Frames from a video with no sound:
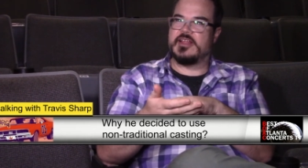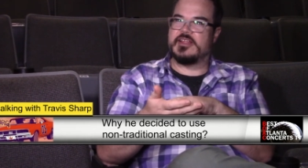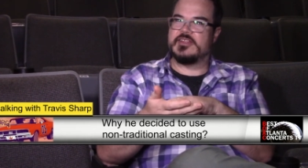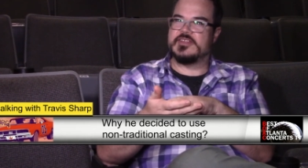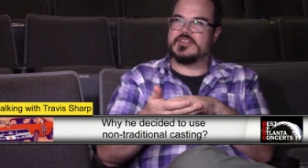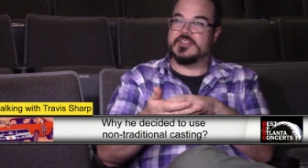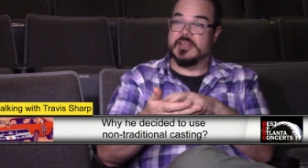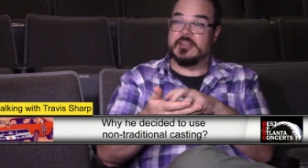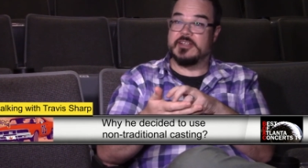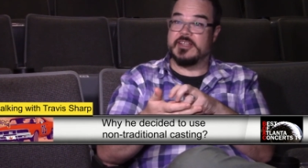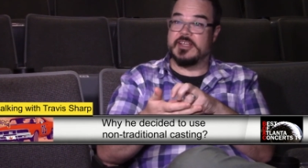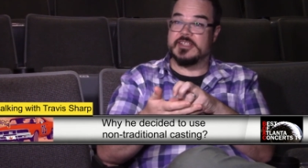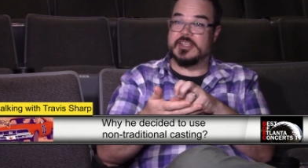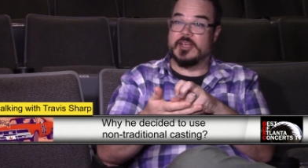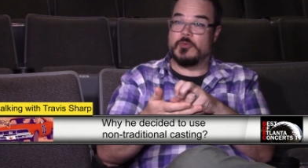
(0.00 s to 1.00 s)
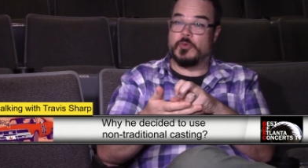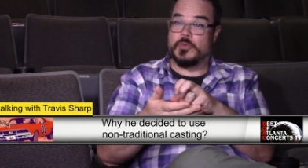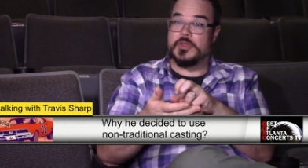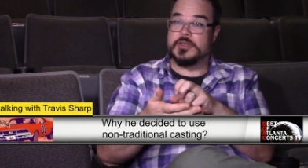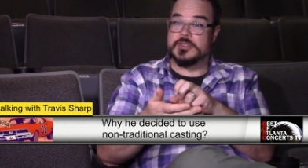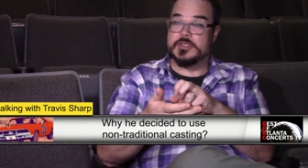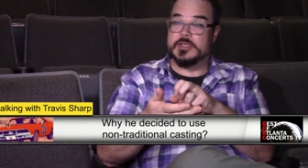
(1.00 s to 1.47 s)
suddenly it's like well
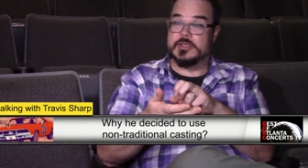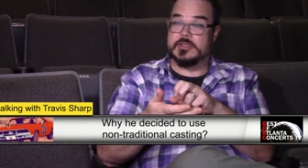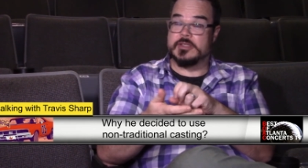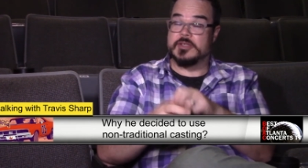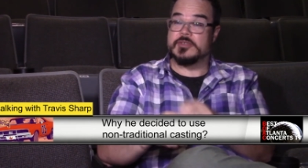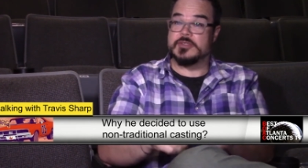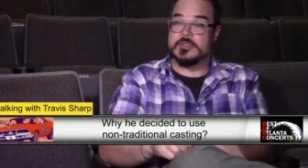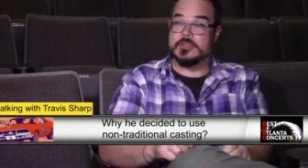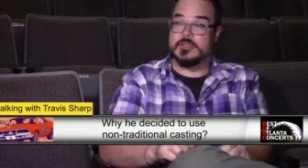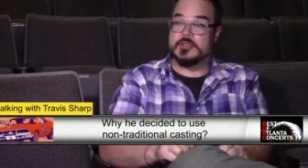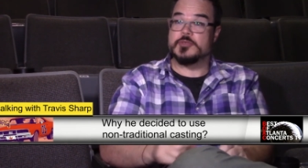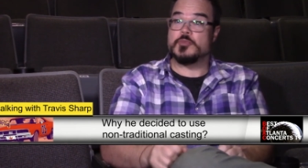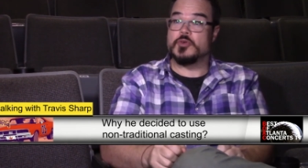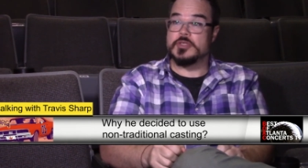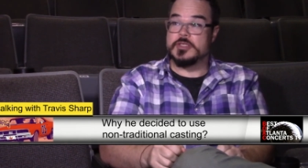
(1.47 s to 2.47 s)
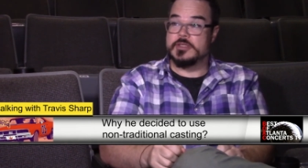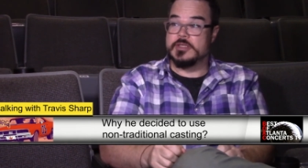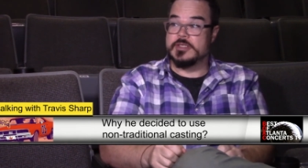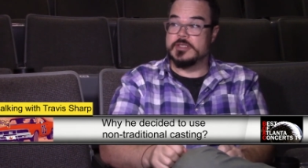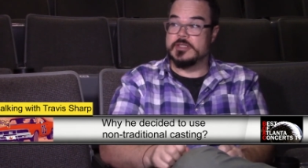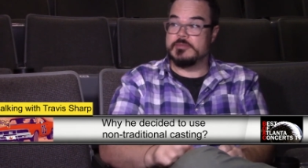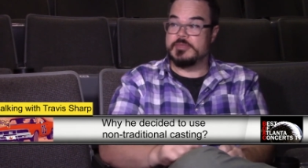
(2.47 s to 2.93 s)
there's a, there's there's more to
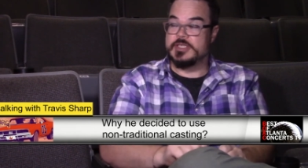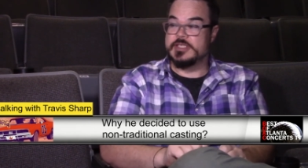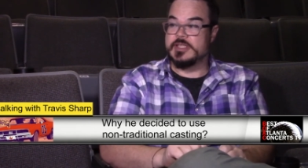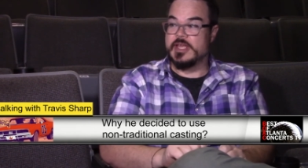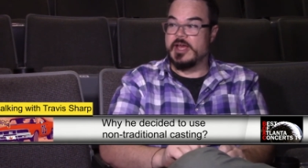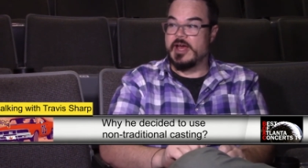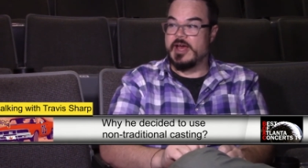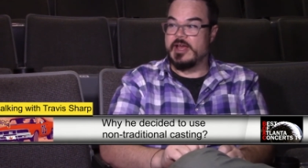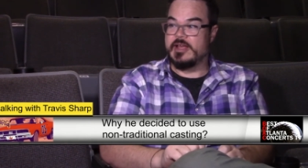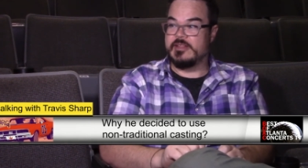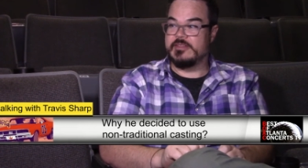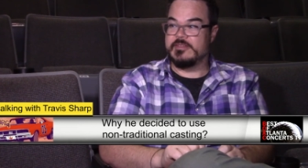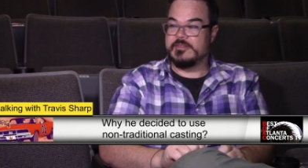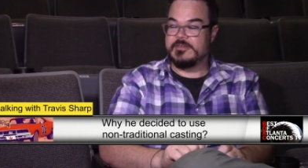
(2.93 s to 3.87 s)
this than meets the eye, and